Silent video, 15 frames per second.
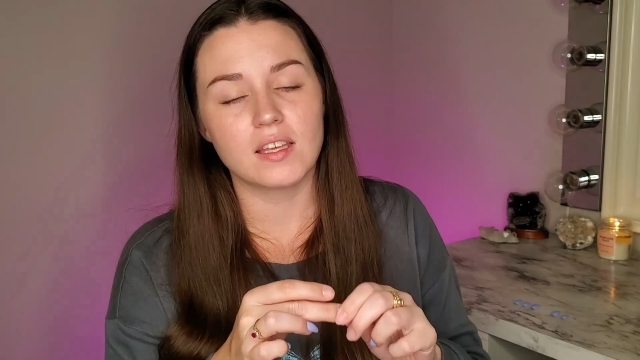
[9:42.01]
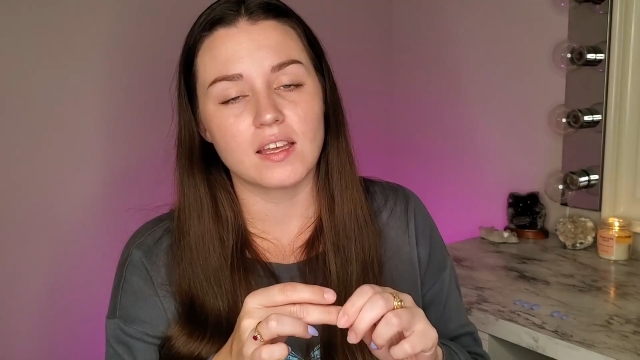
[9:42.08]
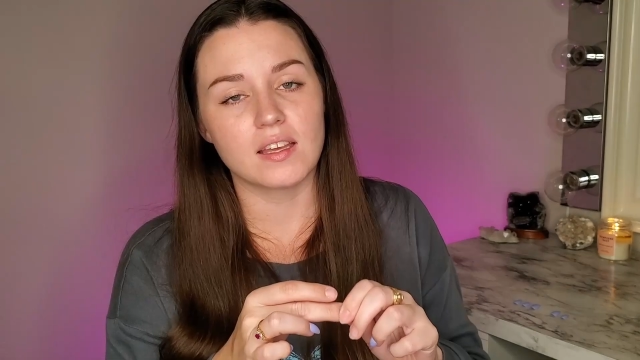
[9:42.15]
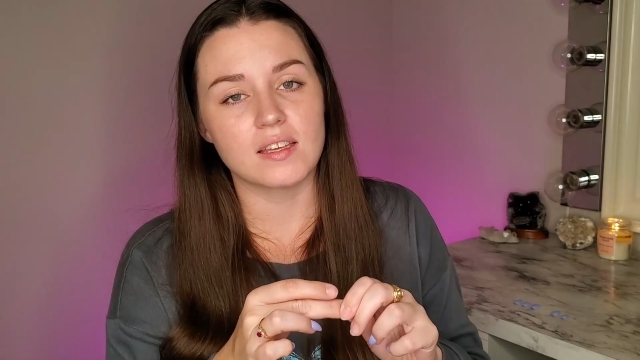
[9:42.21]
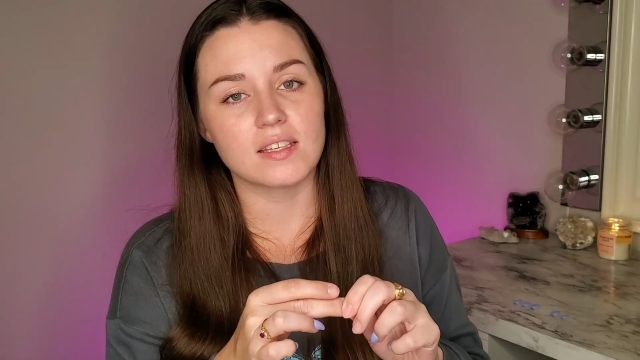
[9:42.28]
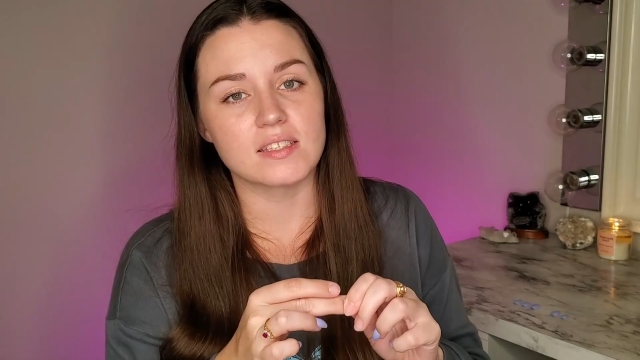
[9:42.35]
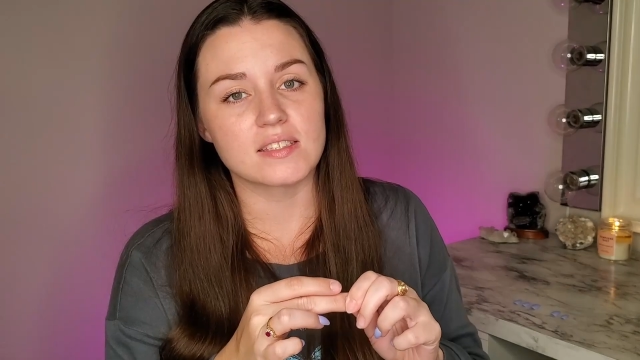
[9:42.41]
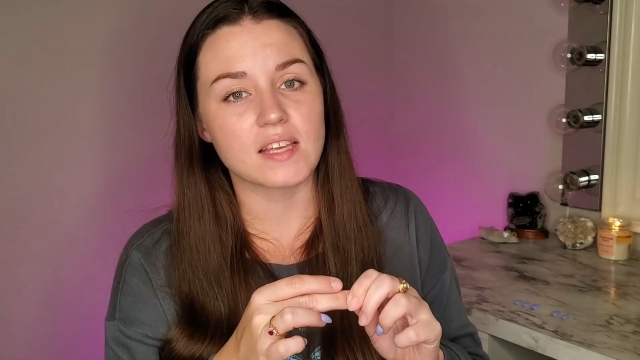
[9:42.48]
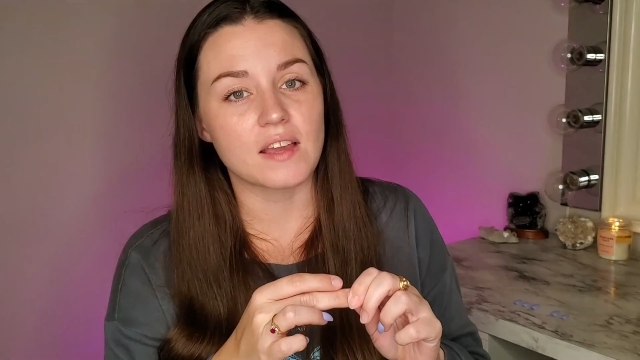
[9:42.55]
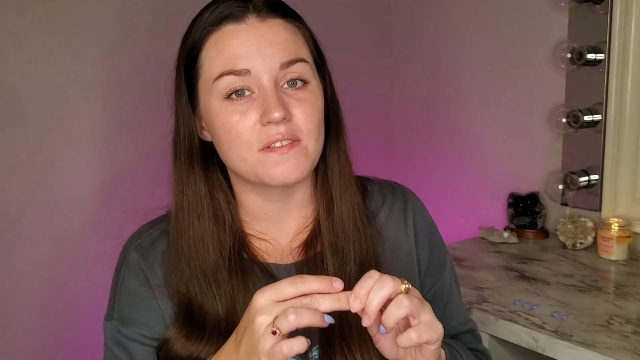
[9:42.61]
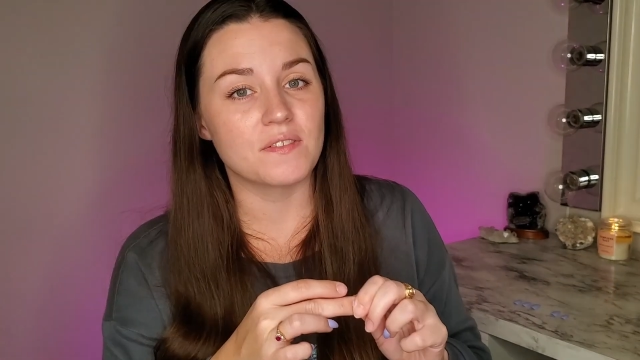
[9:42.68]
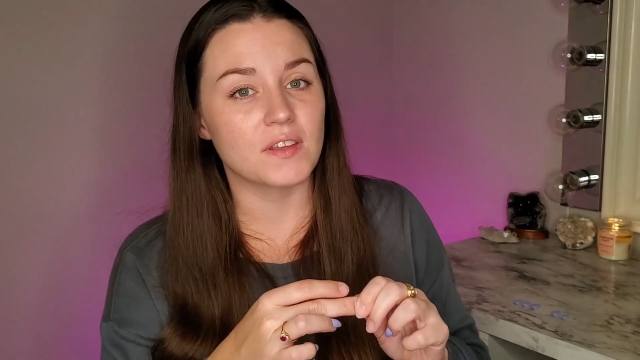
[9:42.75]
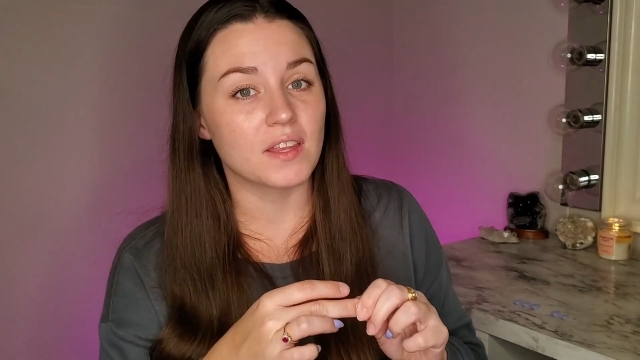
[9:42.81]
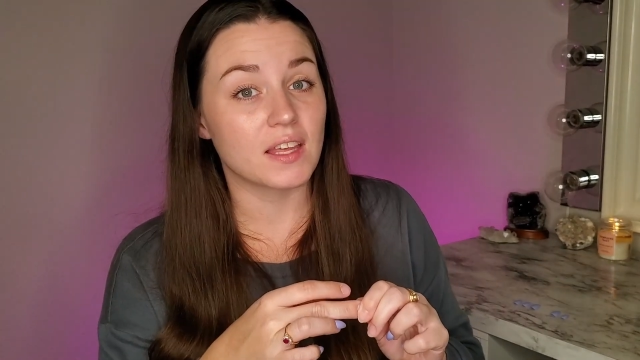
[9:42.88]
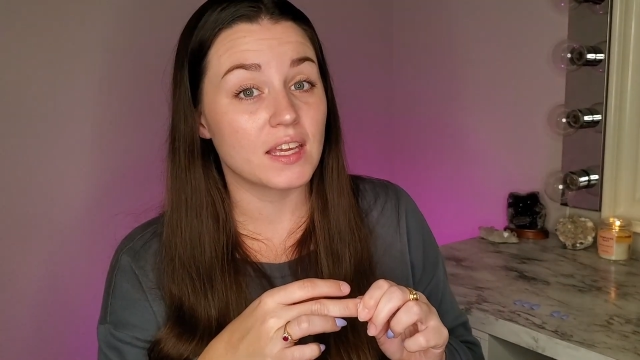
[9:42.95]
because I
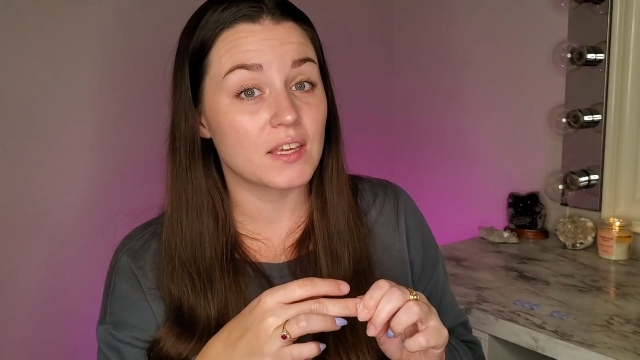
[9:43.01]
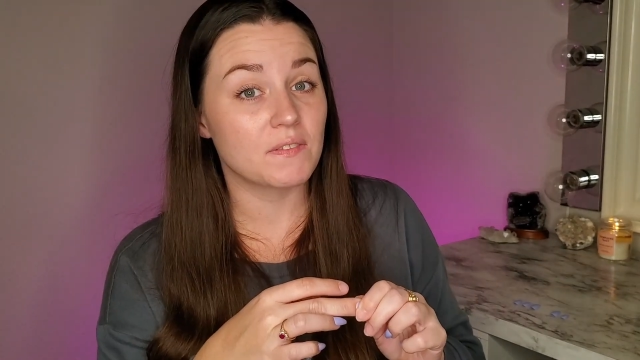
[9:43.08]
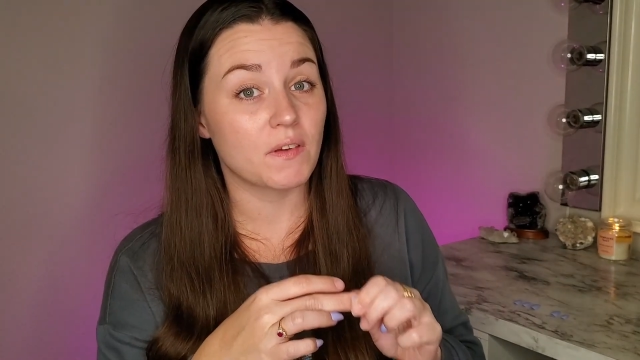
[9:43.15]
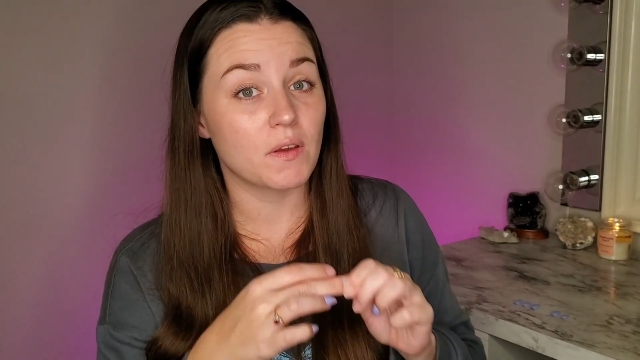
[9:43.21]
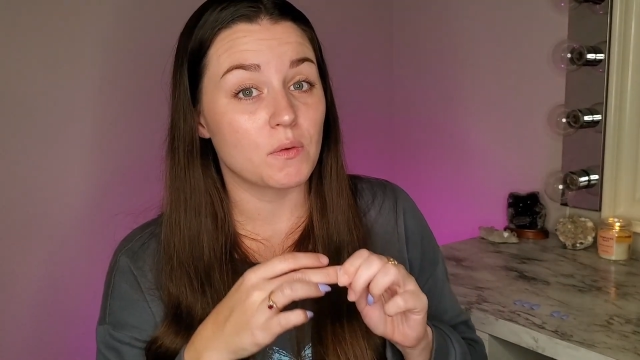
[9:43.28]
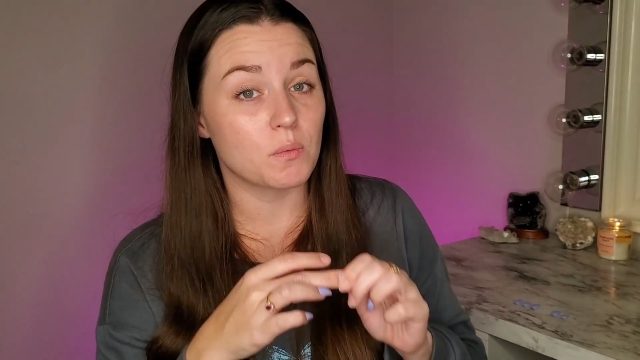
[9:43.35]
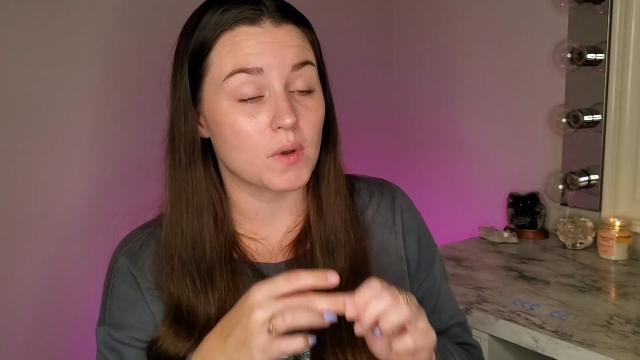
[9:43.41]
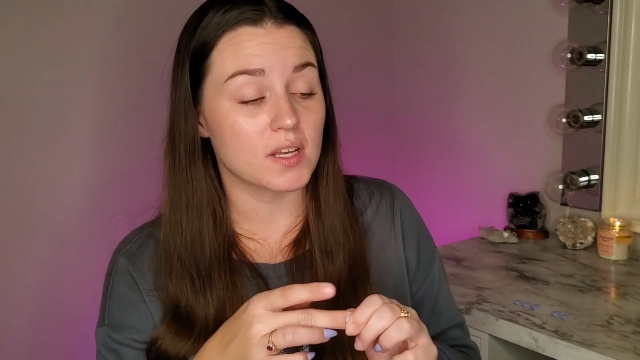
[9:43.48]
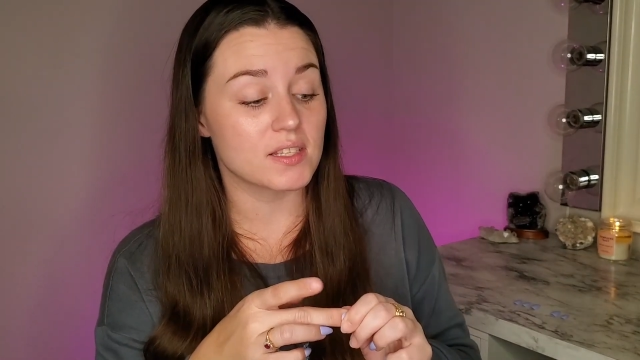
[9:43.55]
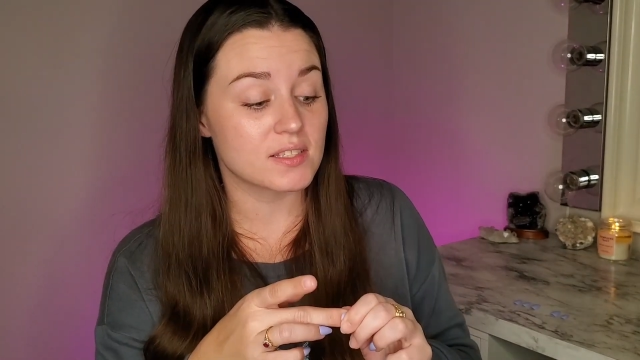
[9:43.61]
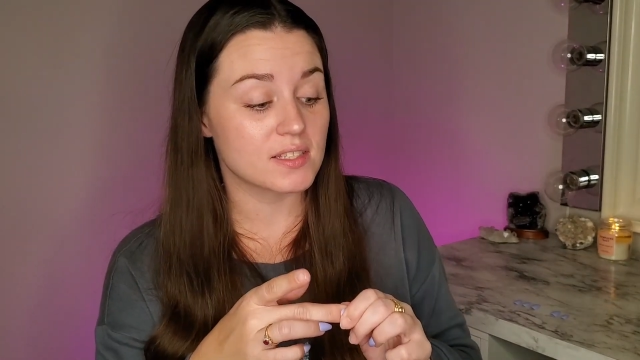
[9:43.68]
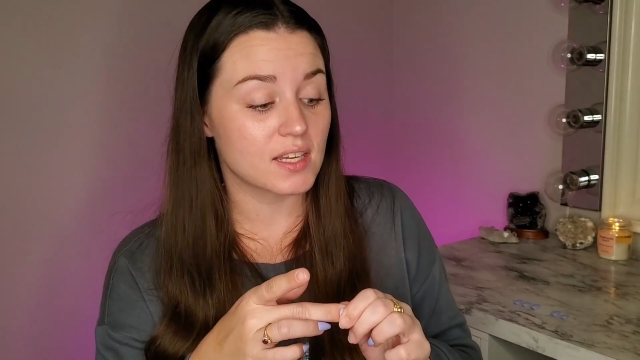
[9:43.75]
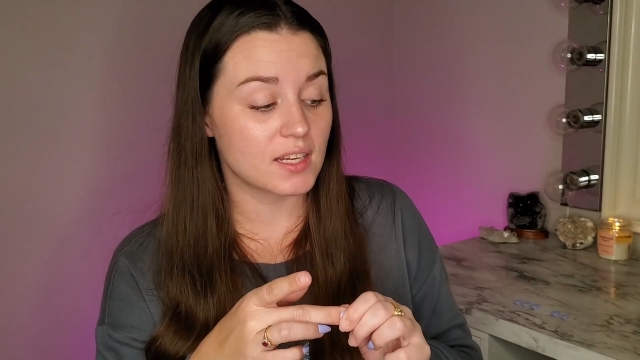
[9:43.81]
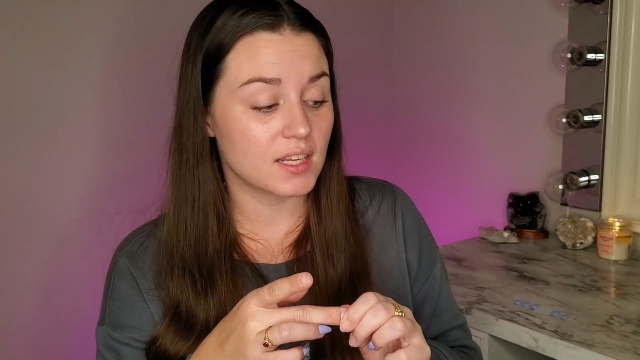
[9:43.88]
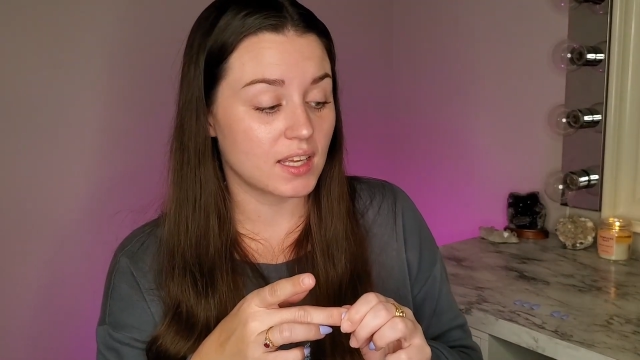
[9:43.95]
feel like if I was
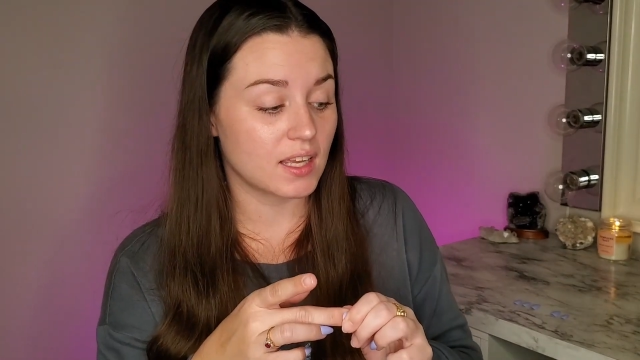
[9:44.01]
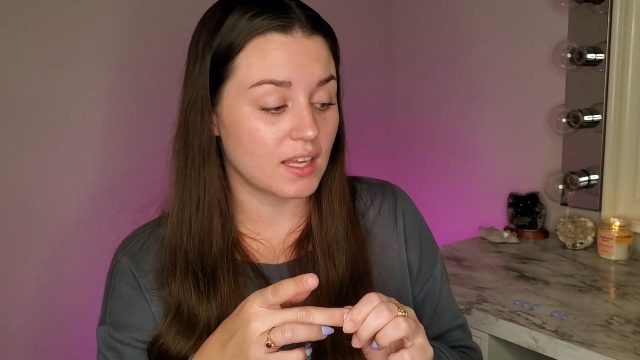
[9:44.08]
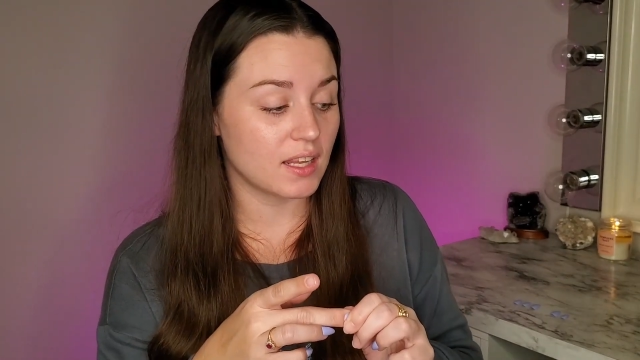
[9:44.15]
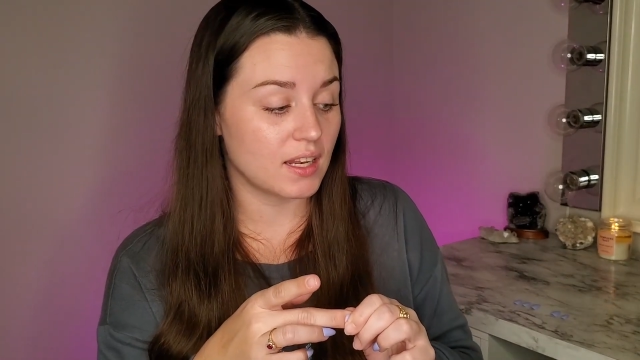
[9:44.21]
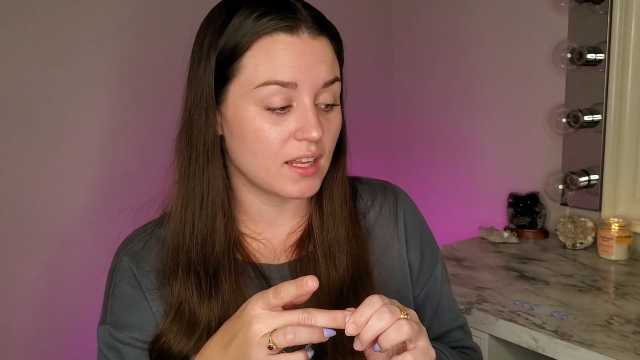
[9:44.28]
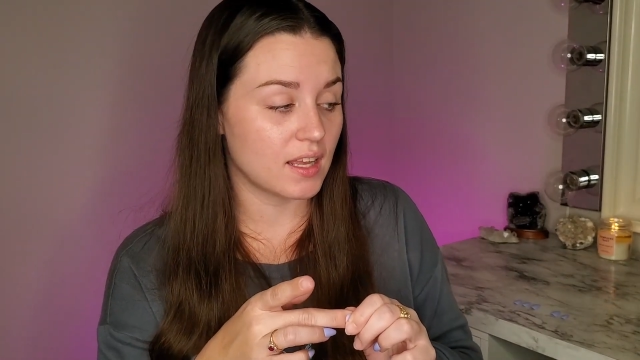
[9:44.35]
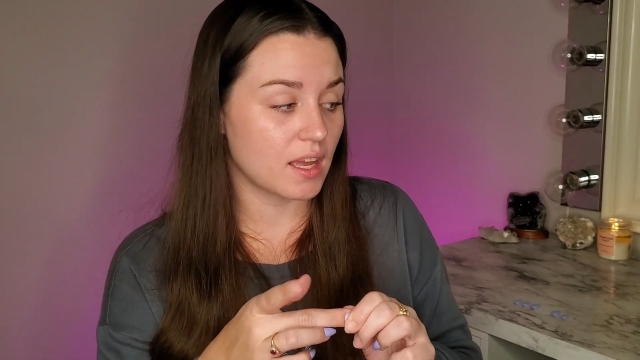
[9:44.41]
gonna get it,